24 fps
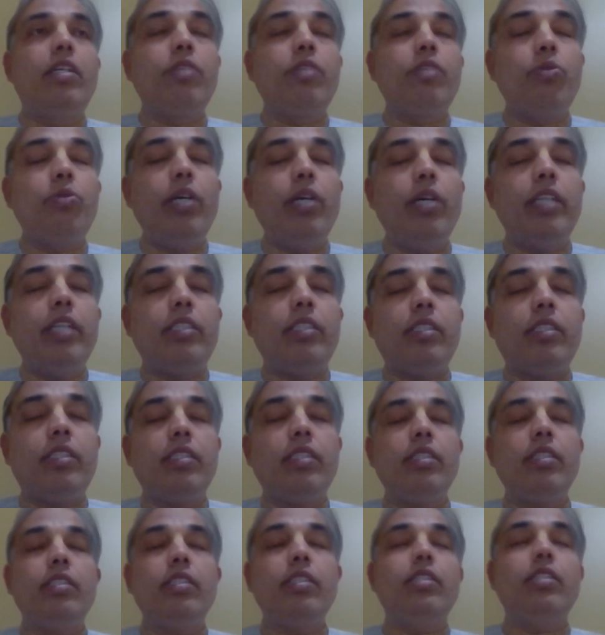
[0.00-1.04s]

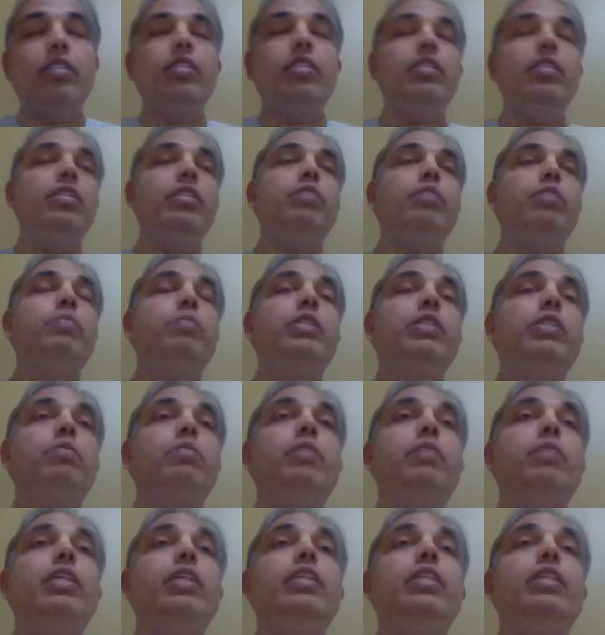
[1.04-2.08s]
Today's this much
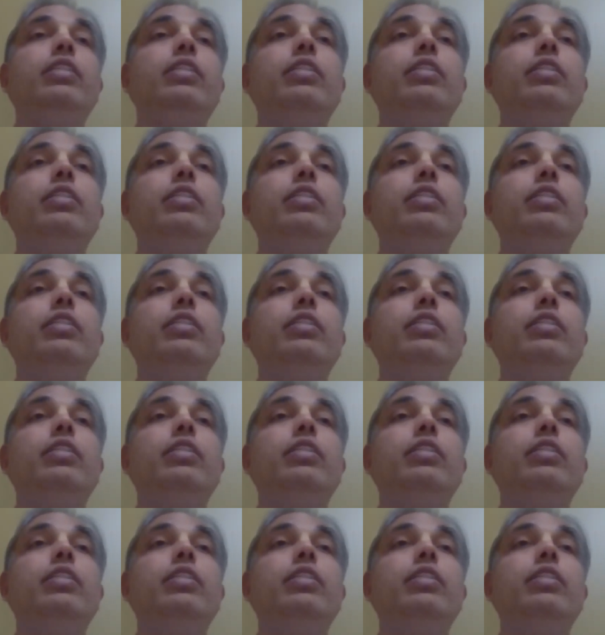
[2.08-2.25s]
money,